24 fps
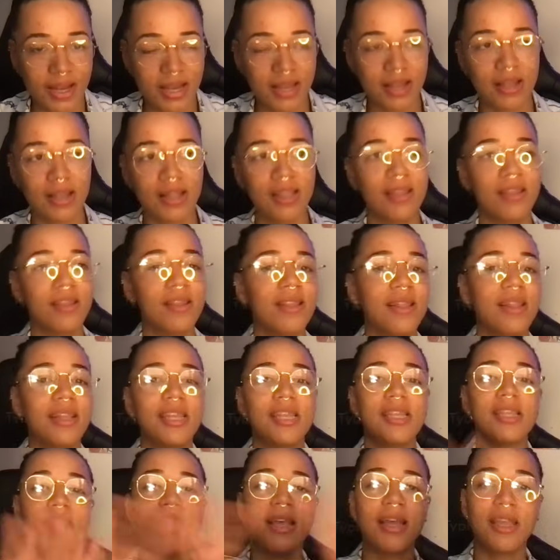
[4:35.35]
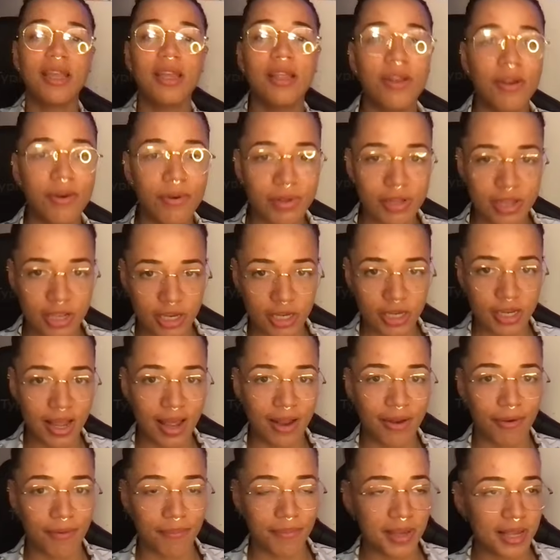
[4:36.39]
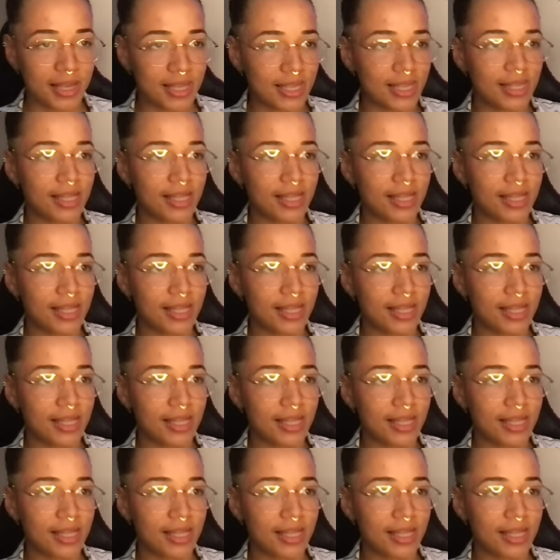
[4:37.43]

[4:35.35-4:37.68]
and this is this is how you know it's your shadow because